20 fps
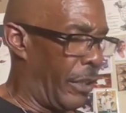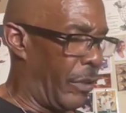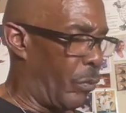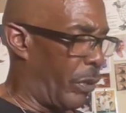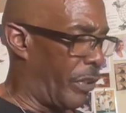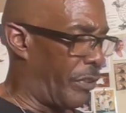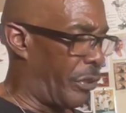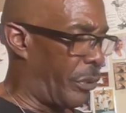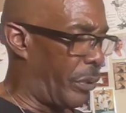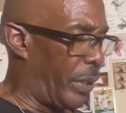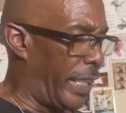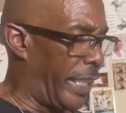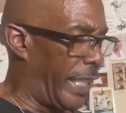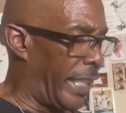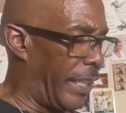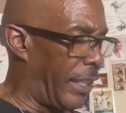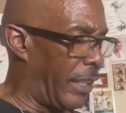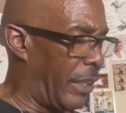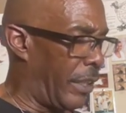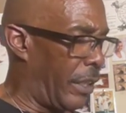With
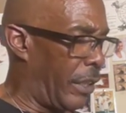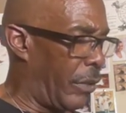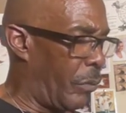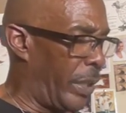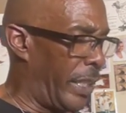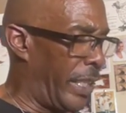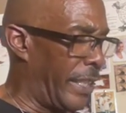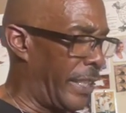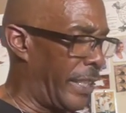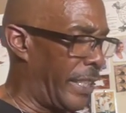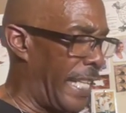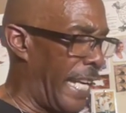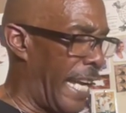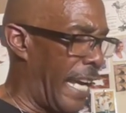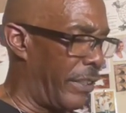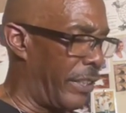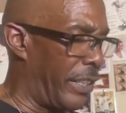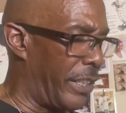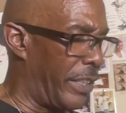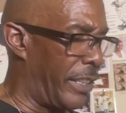Trinic, we can see
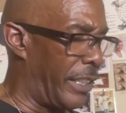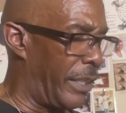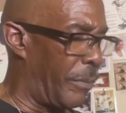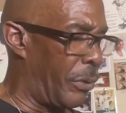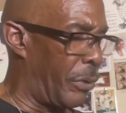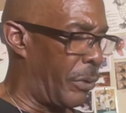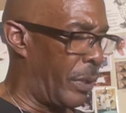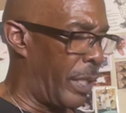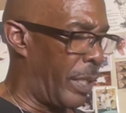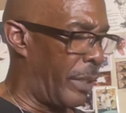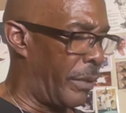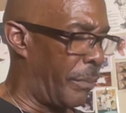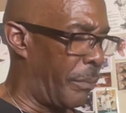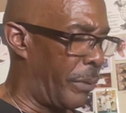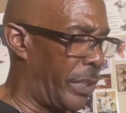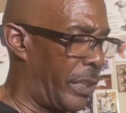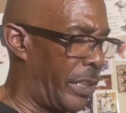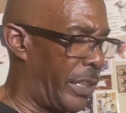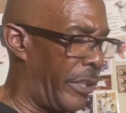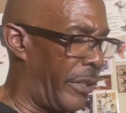how this symbol of the
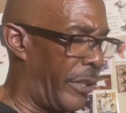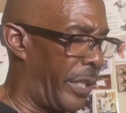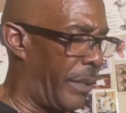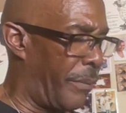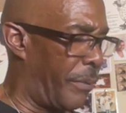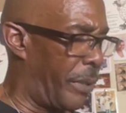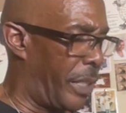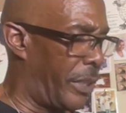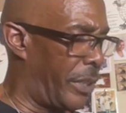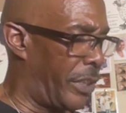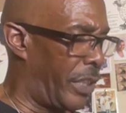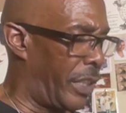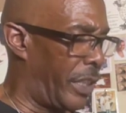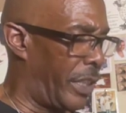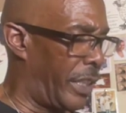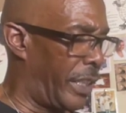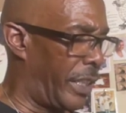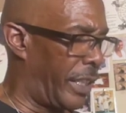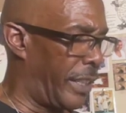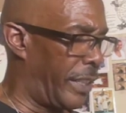Mysterium
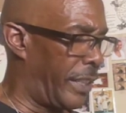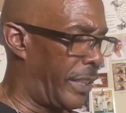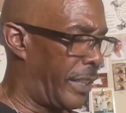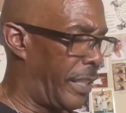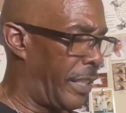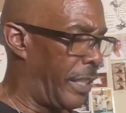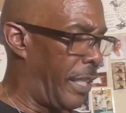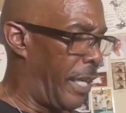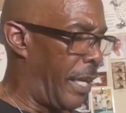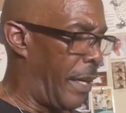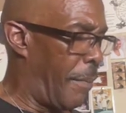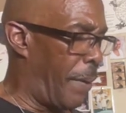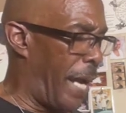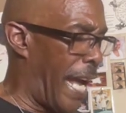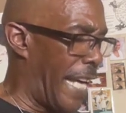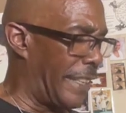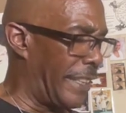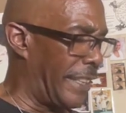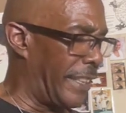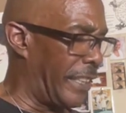Conjunctionis
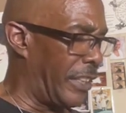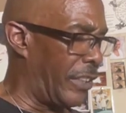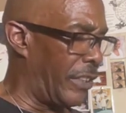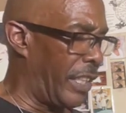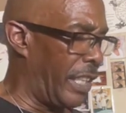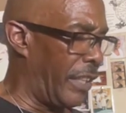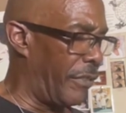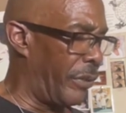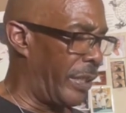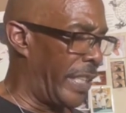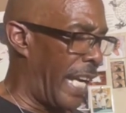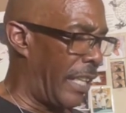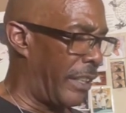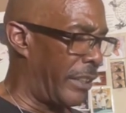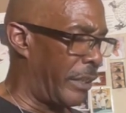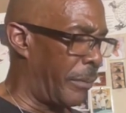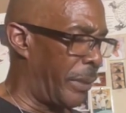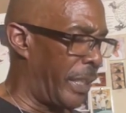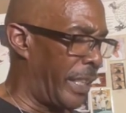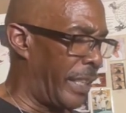passes into living
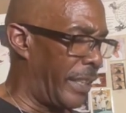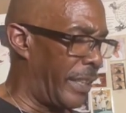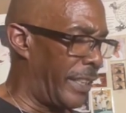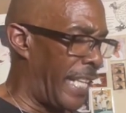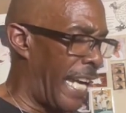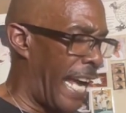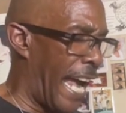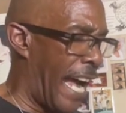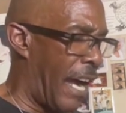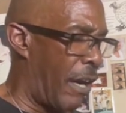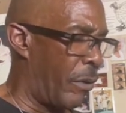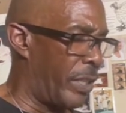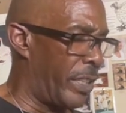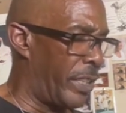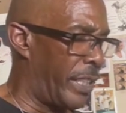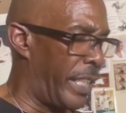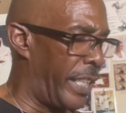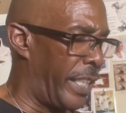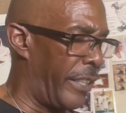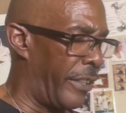reality because the how is
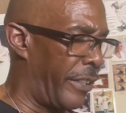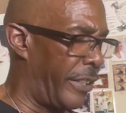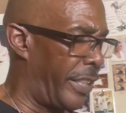there.